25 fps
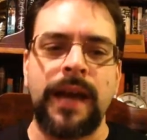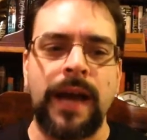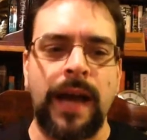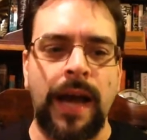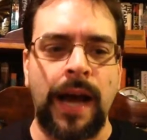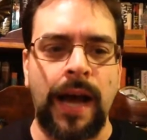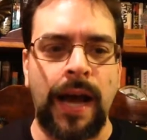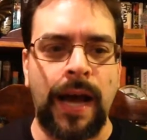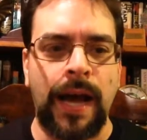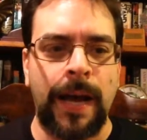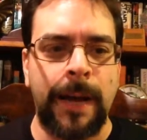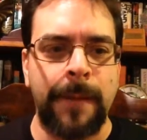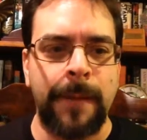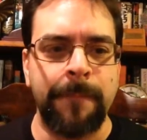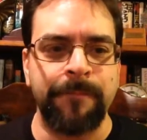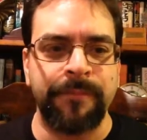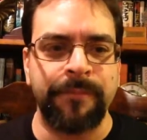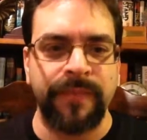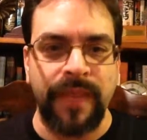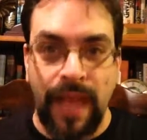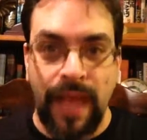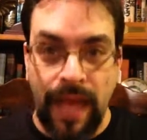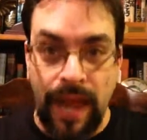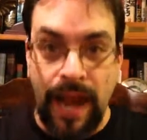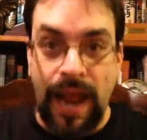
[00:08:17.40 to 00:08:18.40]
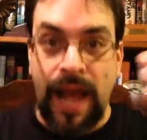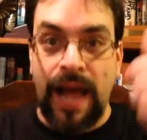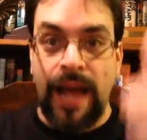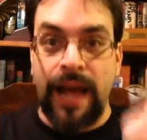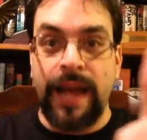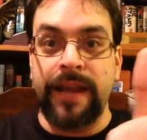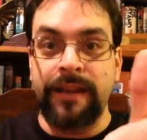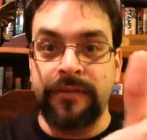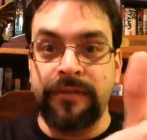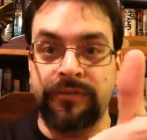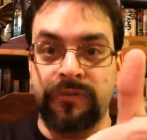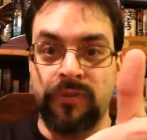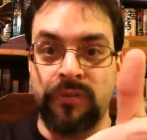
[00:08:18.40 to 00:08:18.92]
And
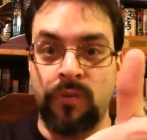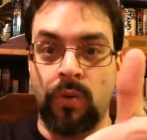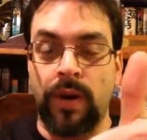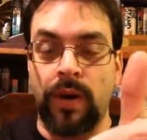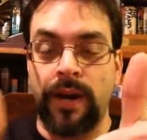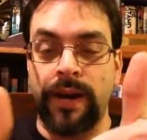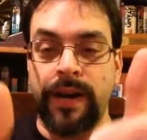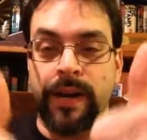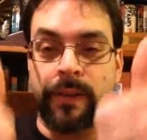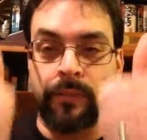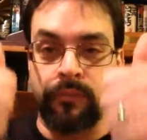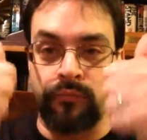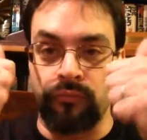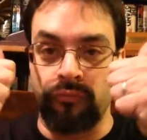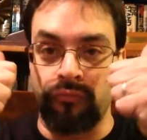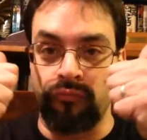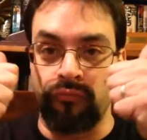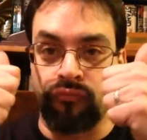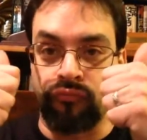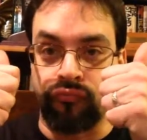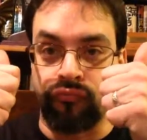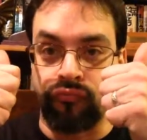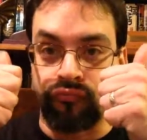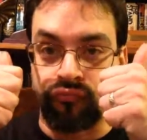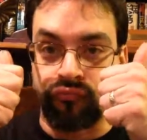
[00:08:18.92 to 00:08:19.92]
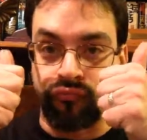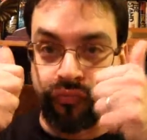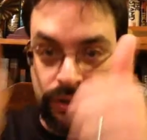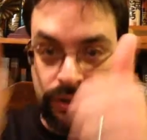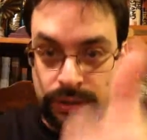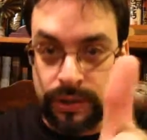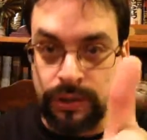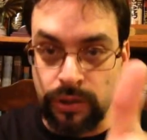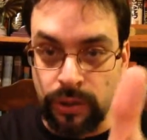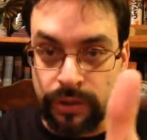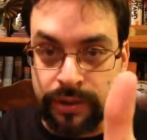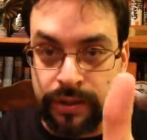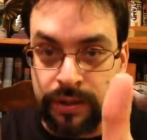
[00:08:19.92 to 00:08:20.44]
I, for one, am
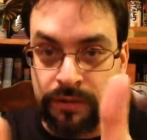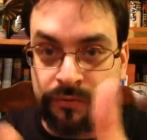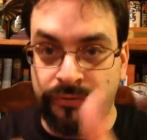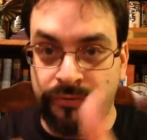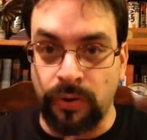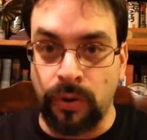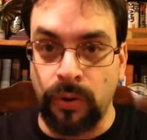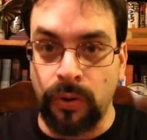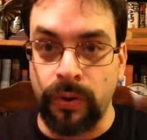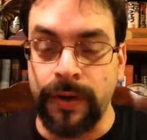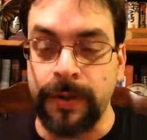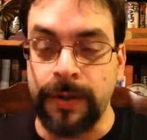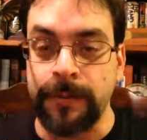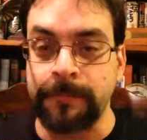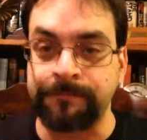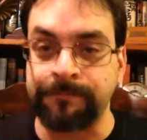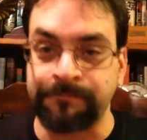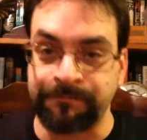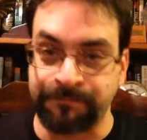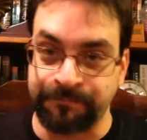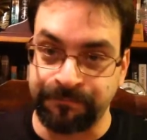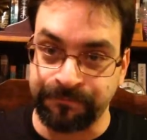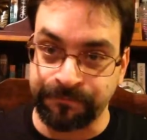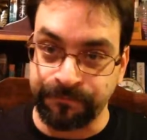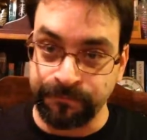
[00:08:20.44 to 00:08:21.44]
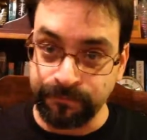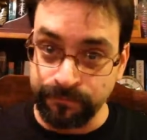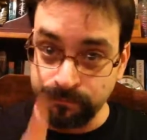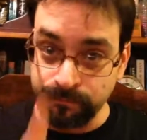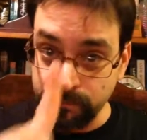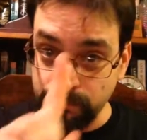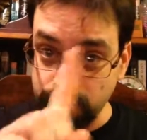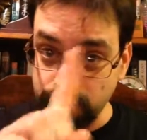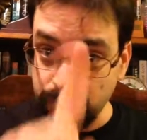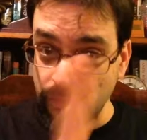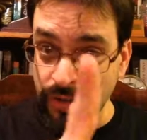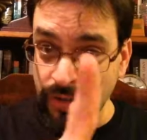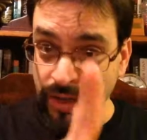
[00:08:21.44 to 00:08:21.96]
really looking forward
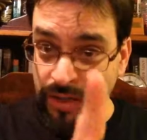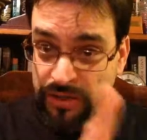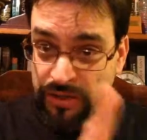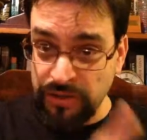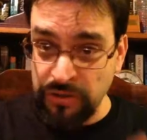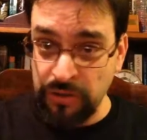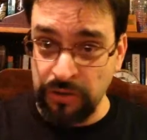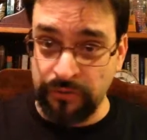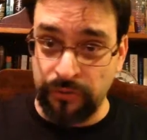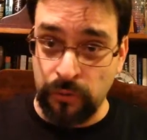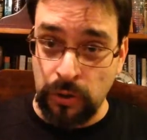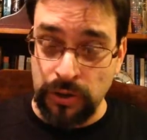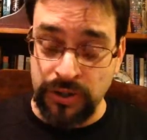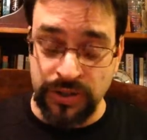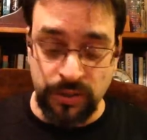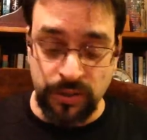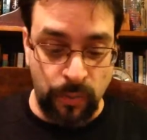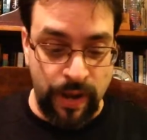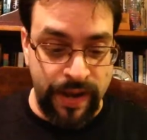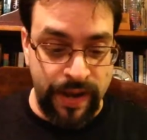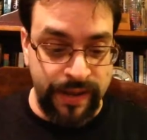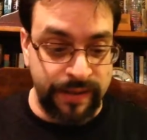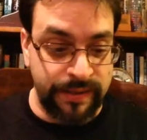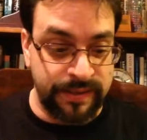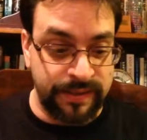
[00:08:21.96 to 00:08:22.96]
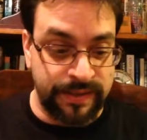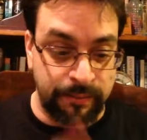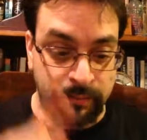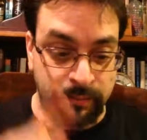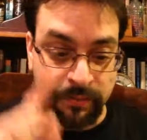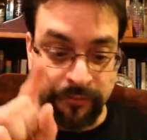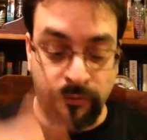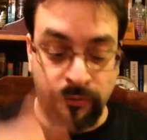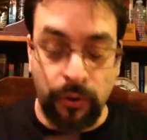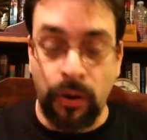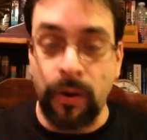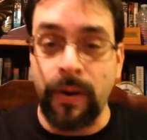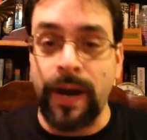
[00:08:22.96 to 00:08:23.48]
to The Force Awakens. And
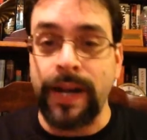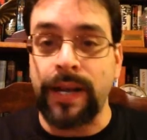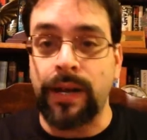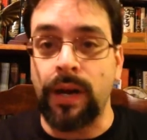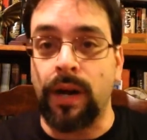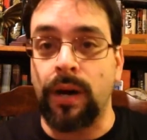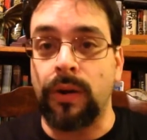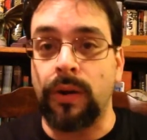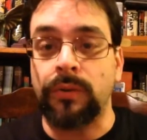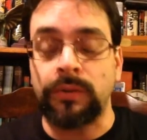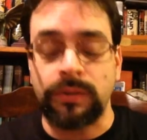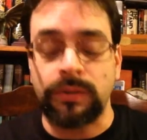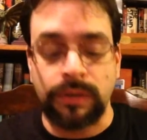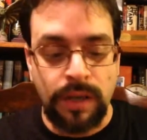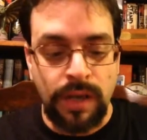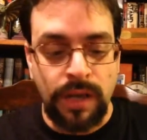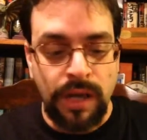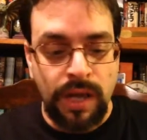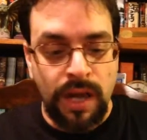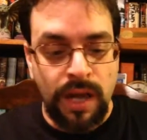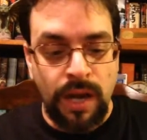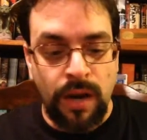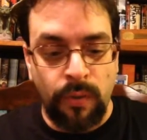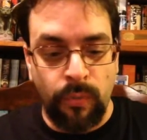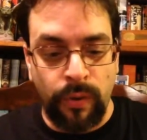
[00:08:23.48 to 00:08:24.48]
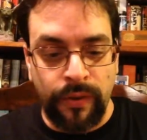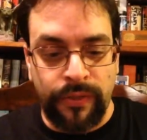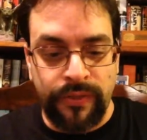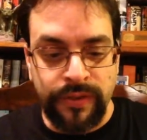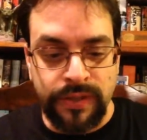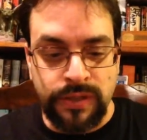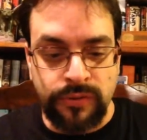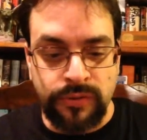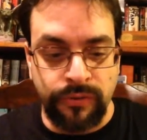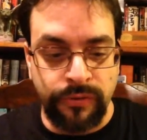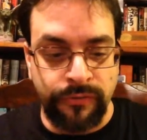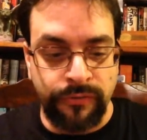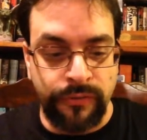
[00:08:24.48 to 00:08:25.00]
before I go with
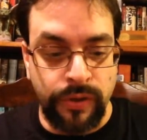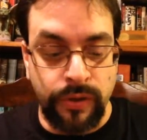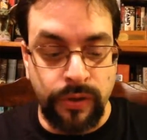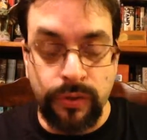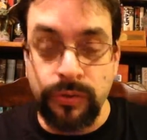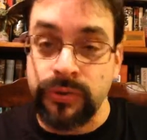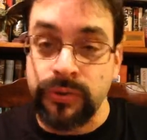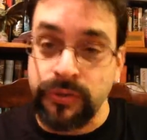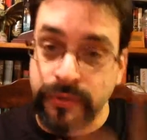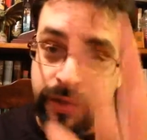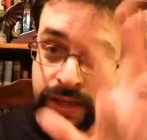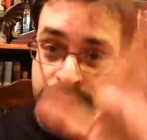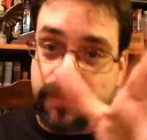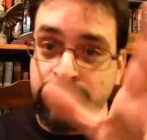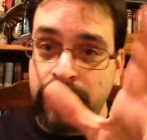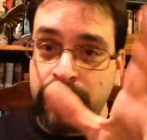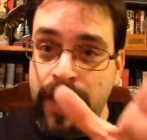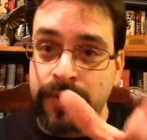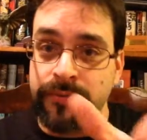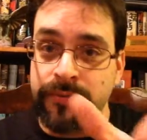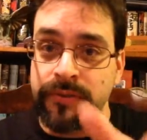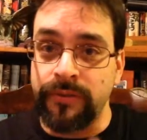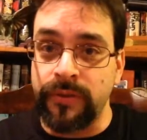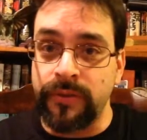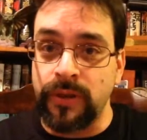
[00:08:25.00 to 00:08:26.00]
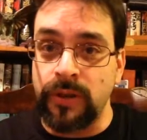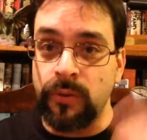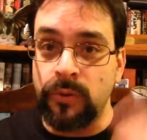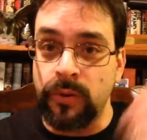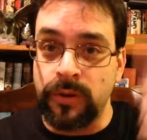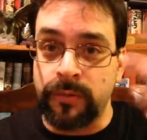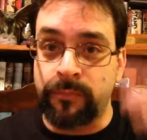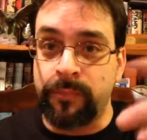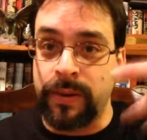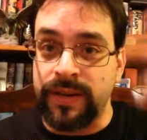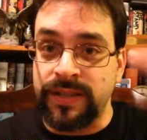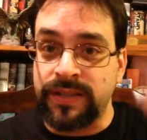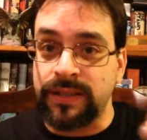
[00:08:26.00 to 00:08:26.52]
this review, so that's my review.
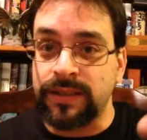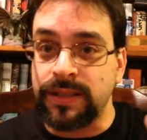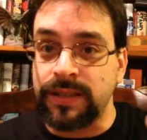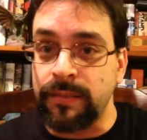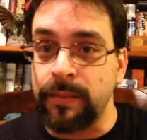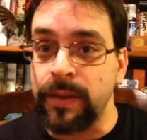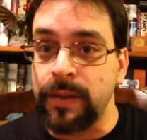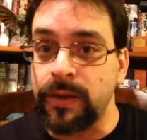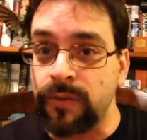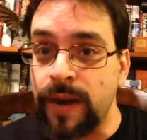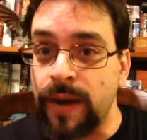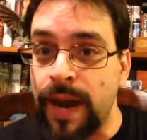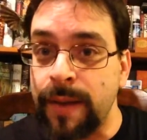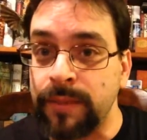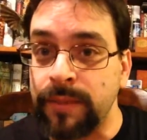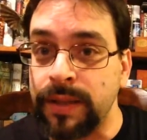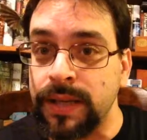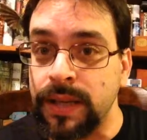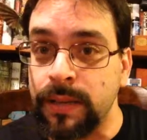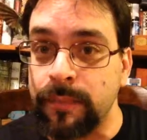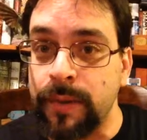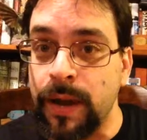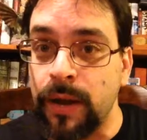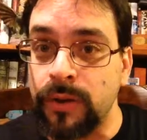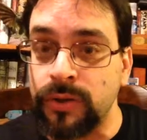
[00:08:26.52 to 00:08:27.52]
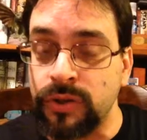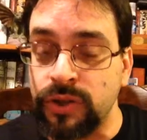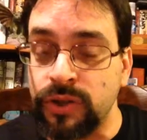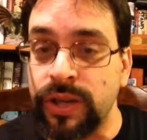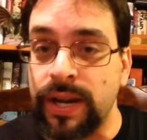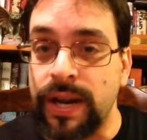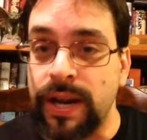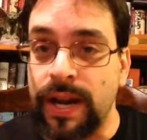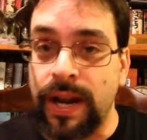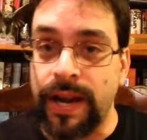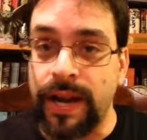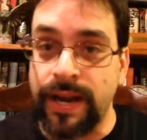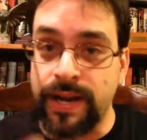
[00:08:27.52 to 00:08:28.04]
It's basically me rambling about
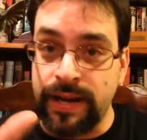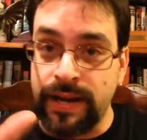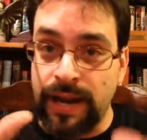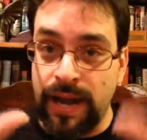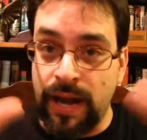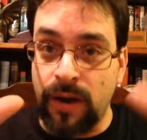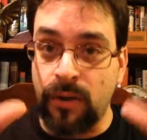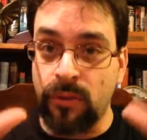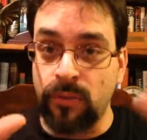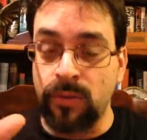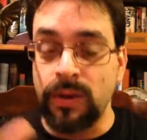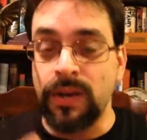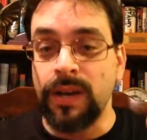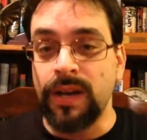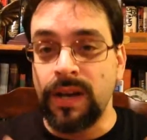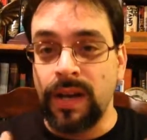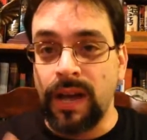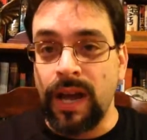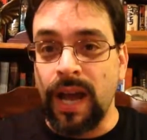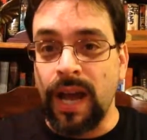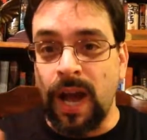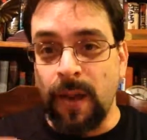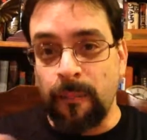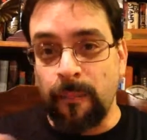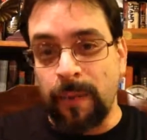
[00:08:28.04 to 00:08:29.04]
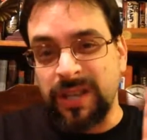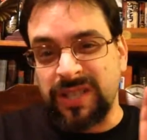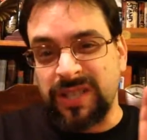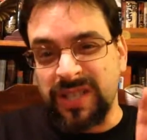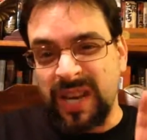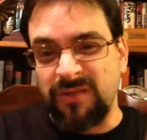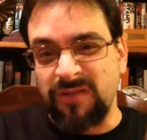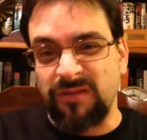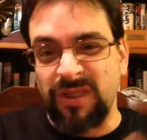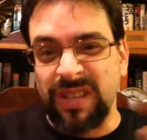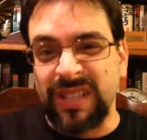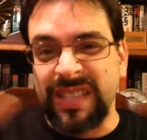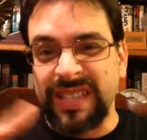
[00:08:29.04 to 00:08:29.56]
Jedi and how much I
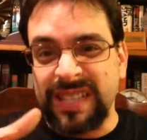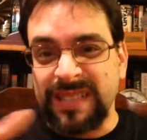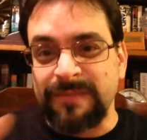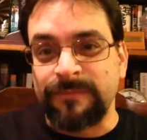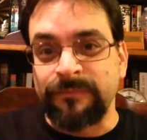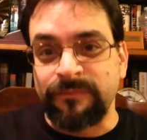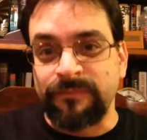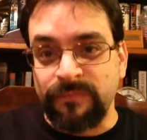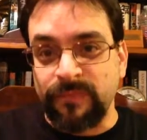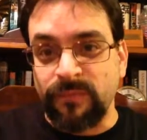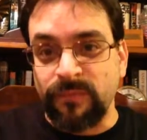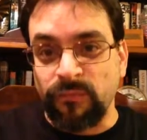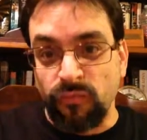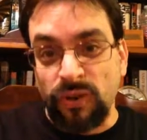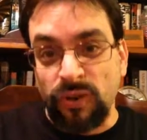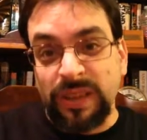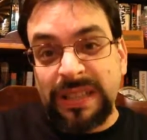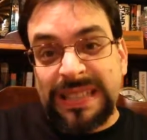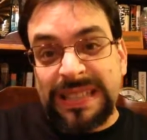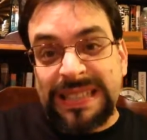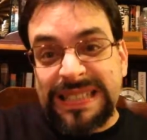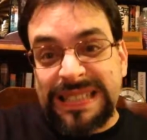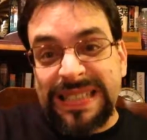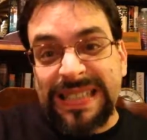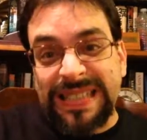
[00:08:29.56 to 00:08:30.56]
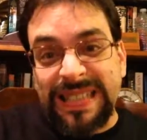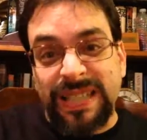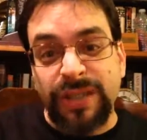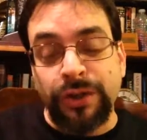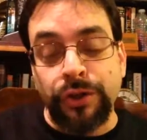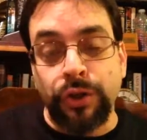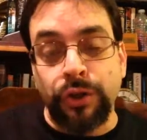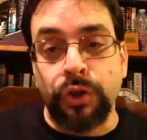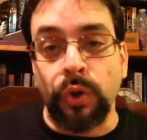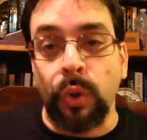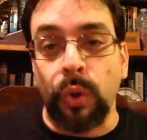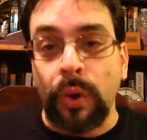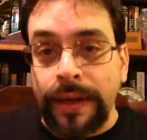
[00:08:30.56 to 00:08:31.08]
really, really did
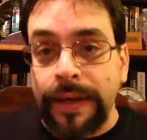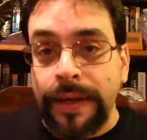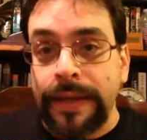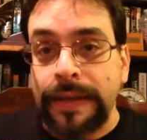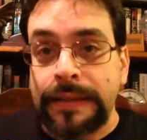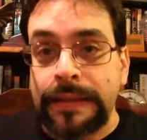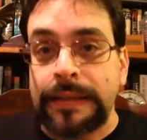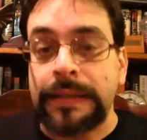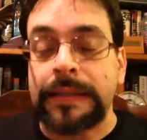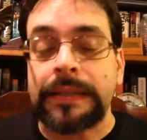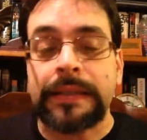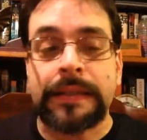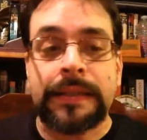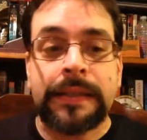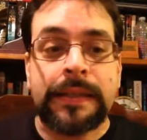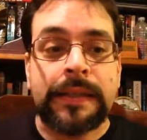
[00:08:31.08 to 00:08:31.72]
enjoy it.